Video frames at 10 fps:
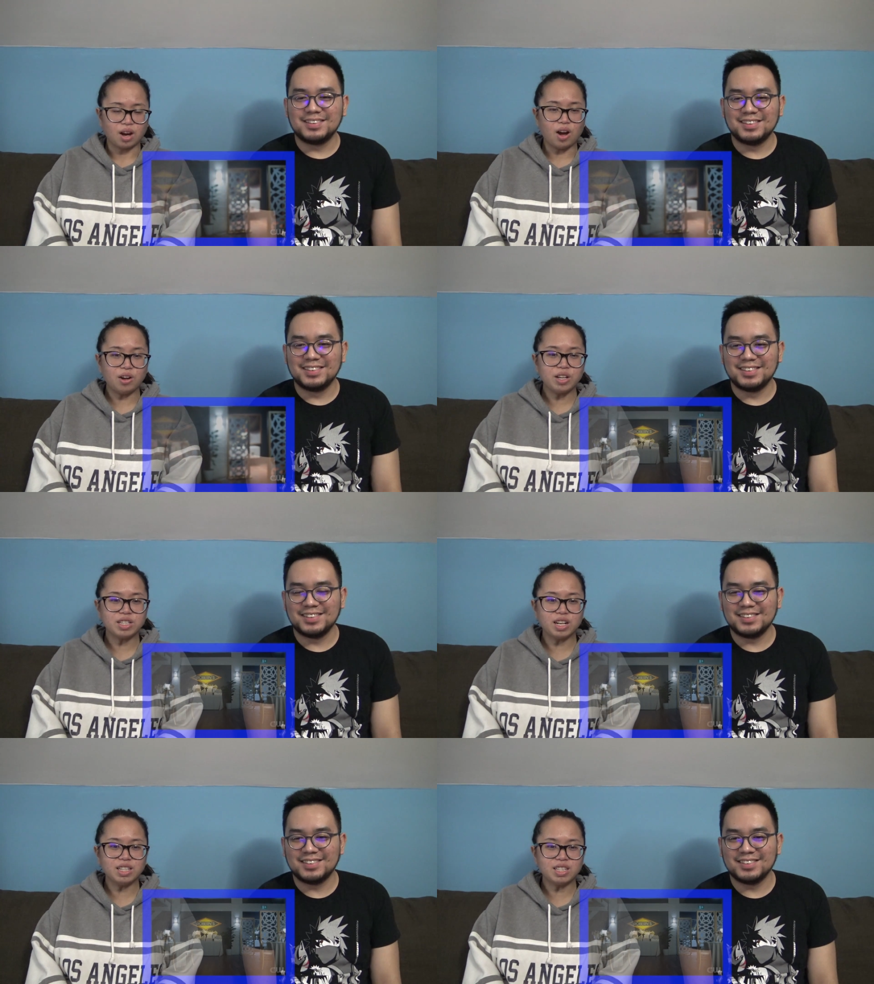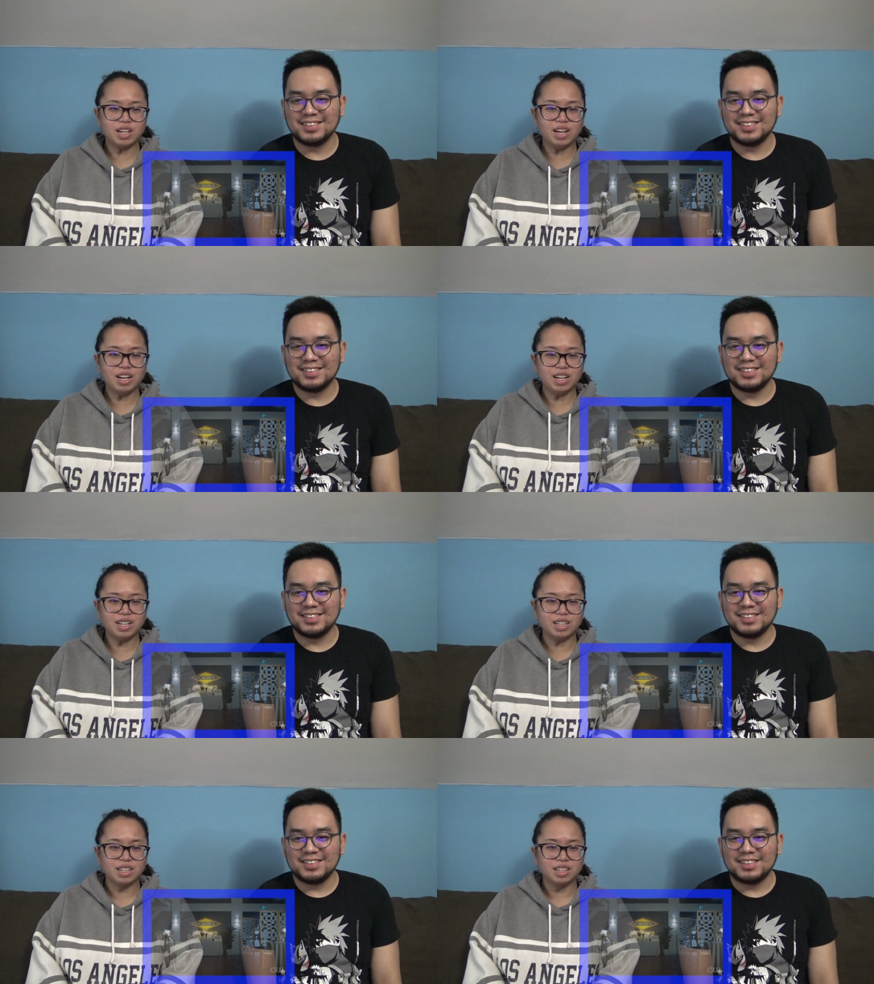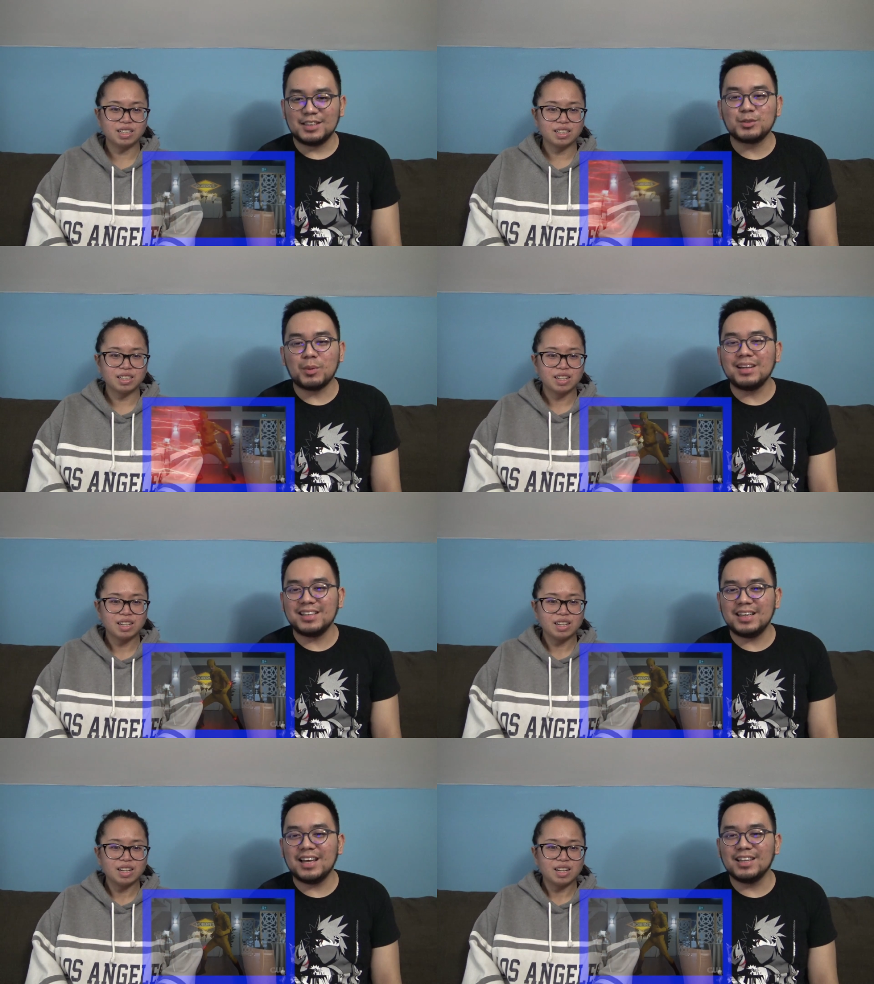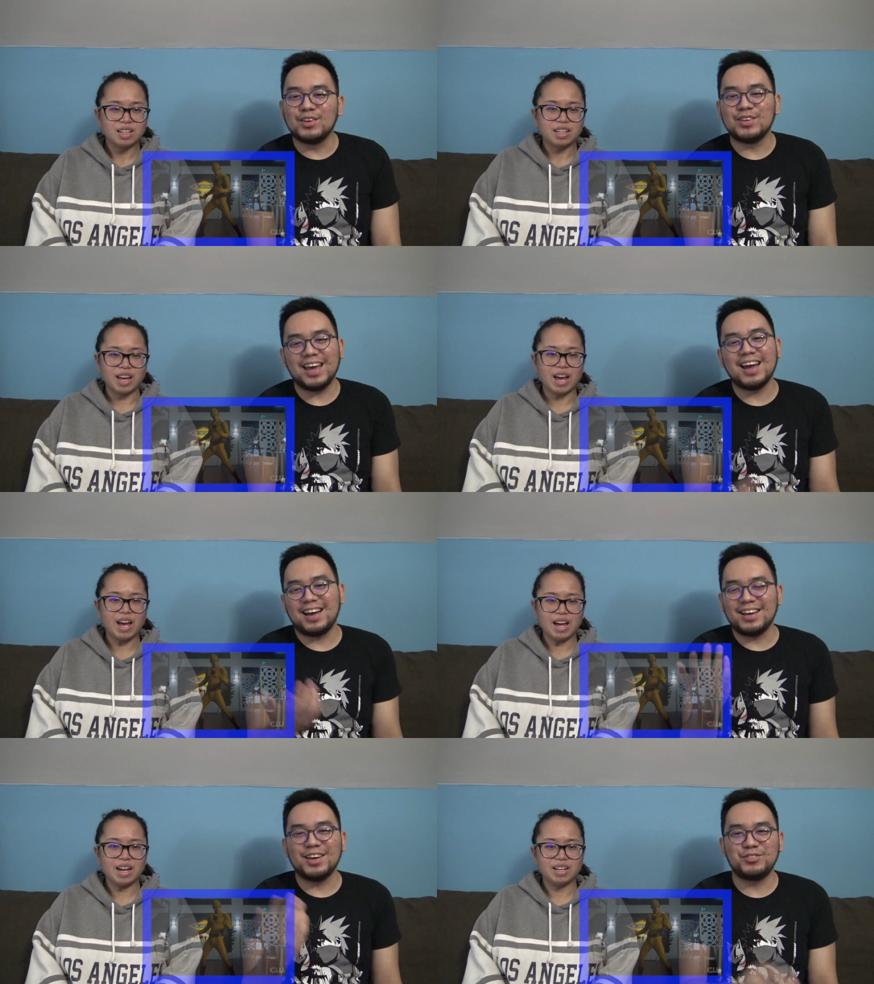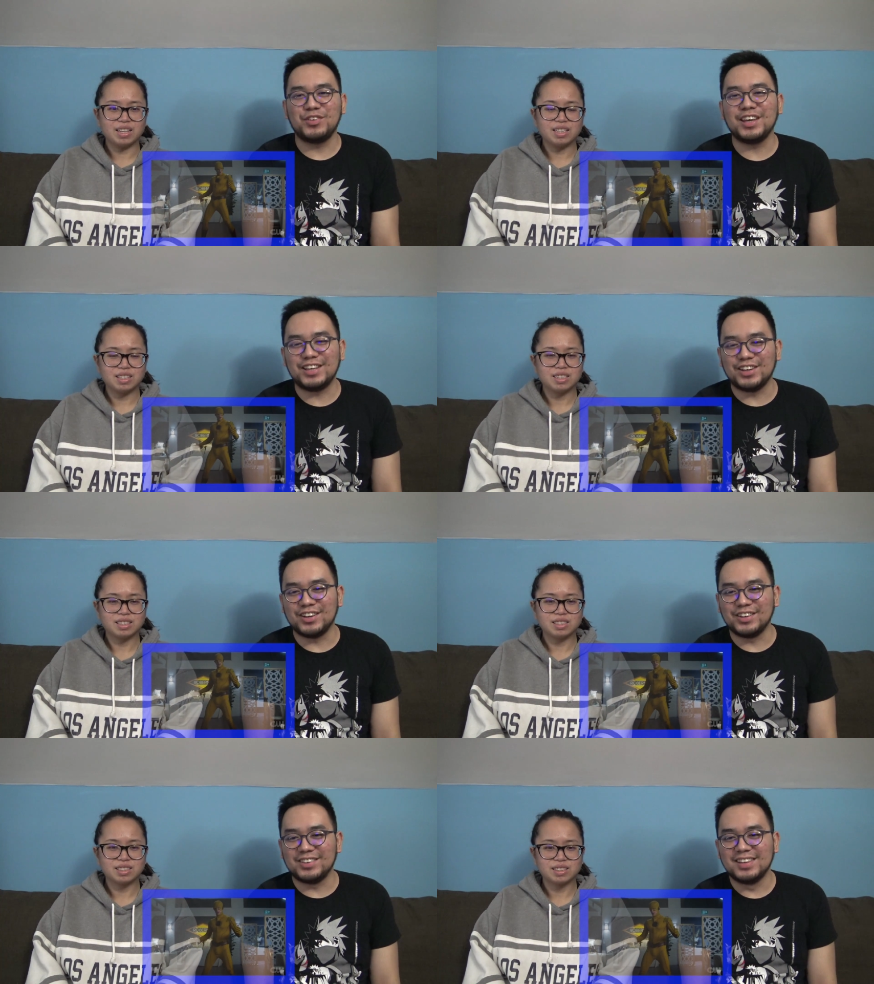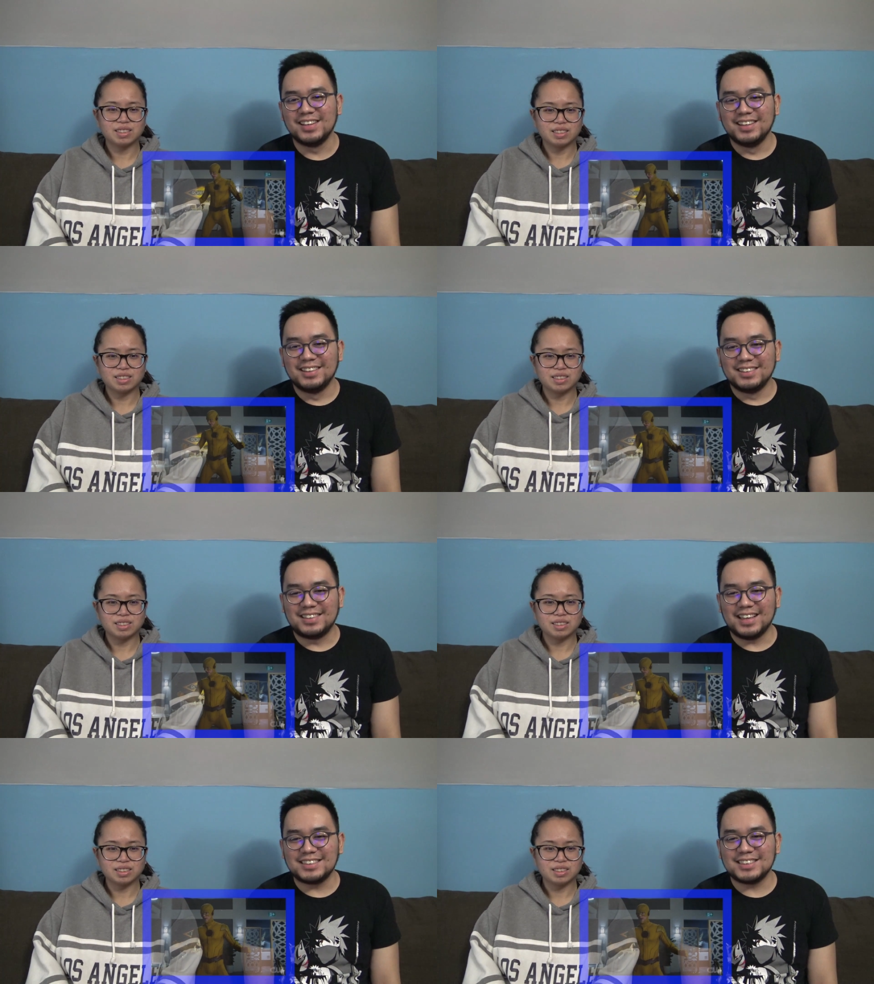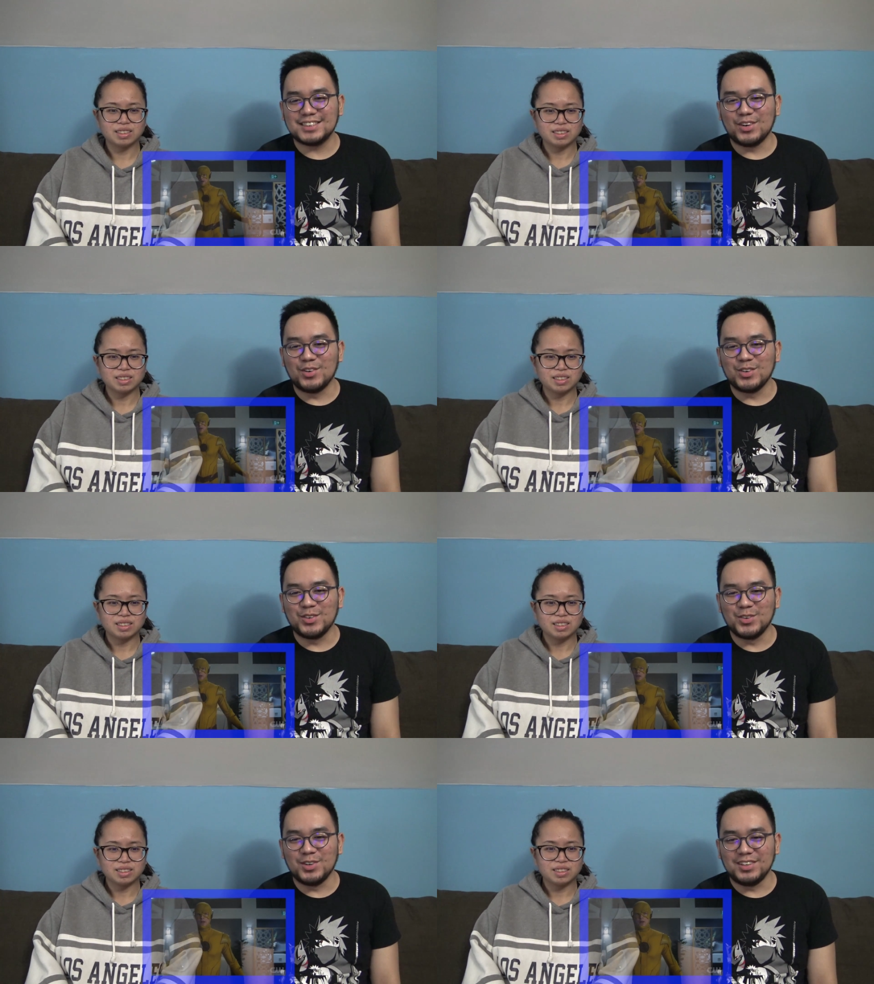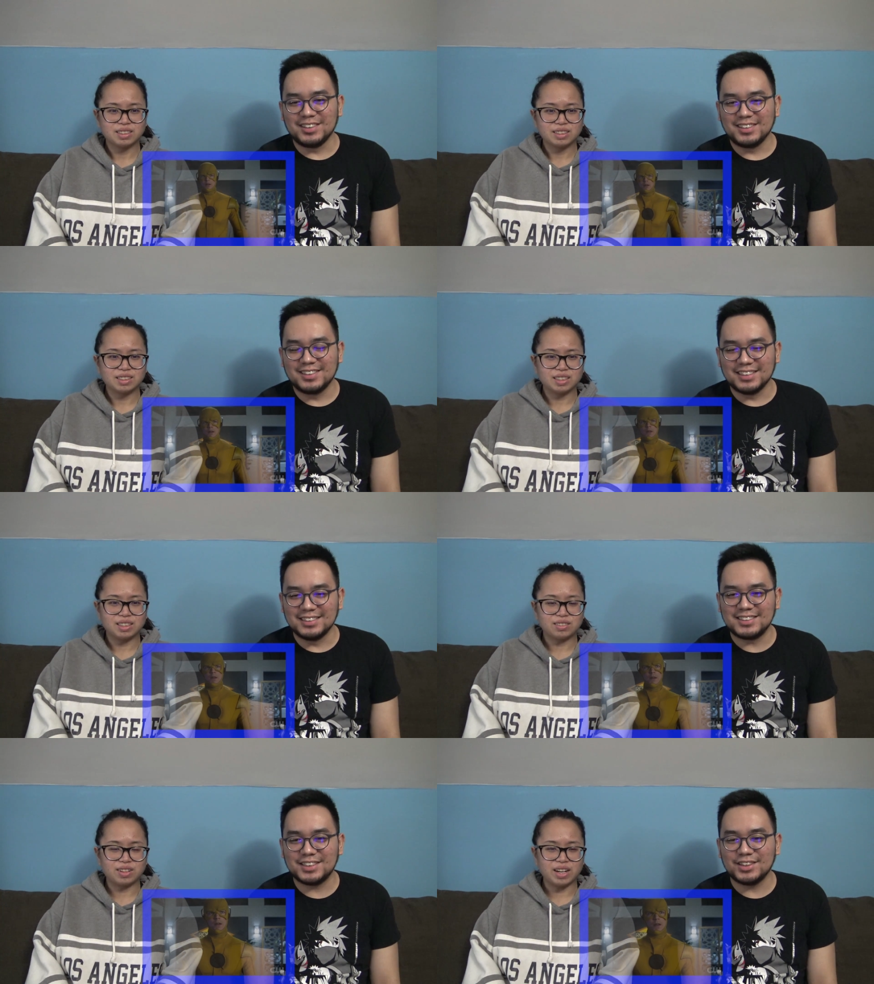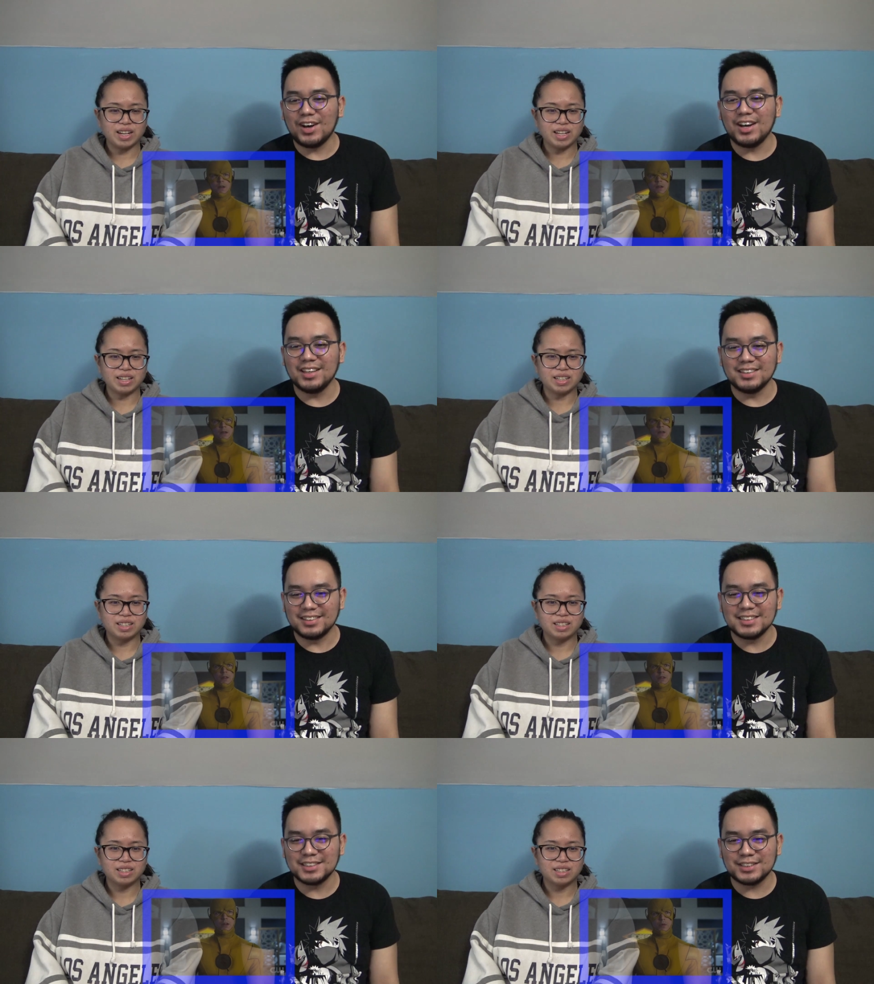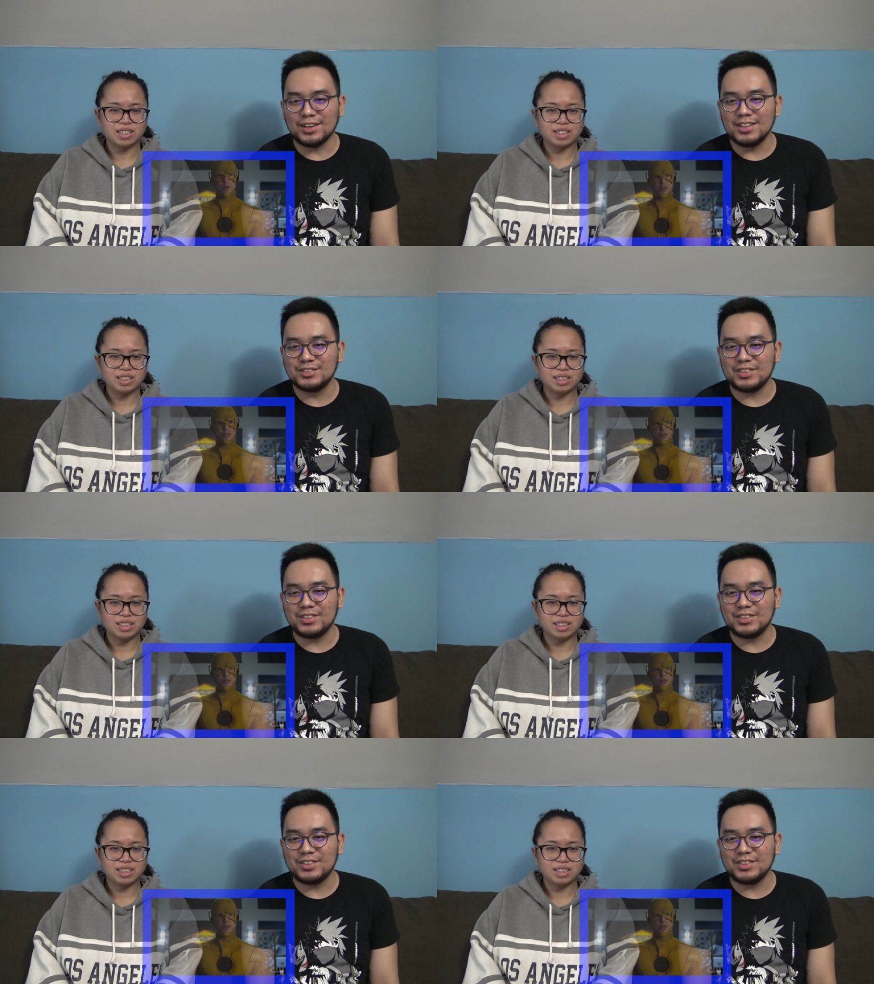Speaker 1: Oh, he's gonna turn!
Speaker 2: He's wildly yellow, yeah. yeah. I figured that's so cool. Cause right. Thawne, this is Thawne's